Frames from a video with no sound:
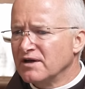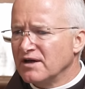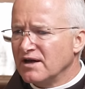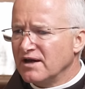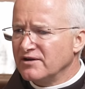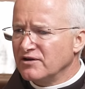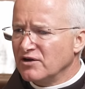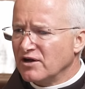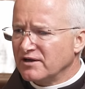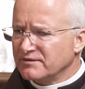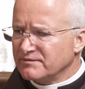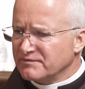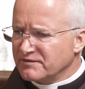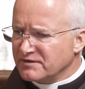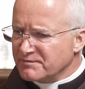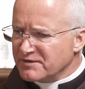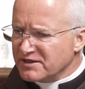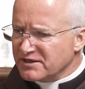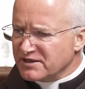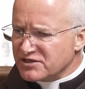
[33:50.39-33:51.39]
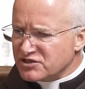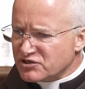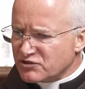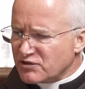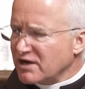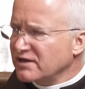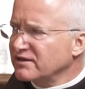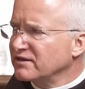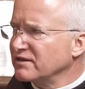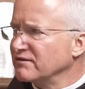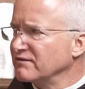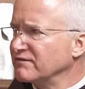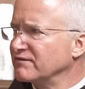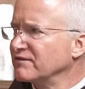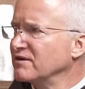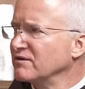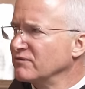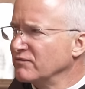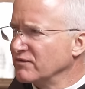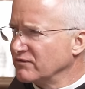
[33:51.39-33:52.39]
and not be destructive
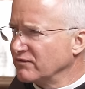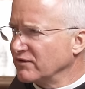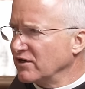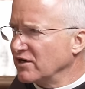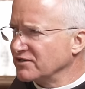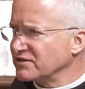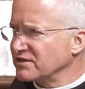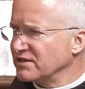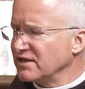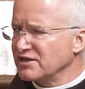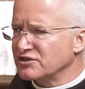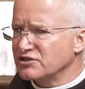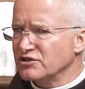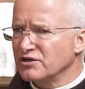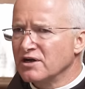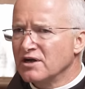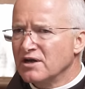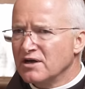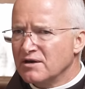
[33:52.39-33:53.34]
with regards to nature.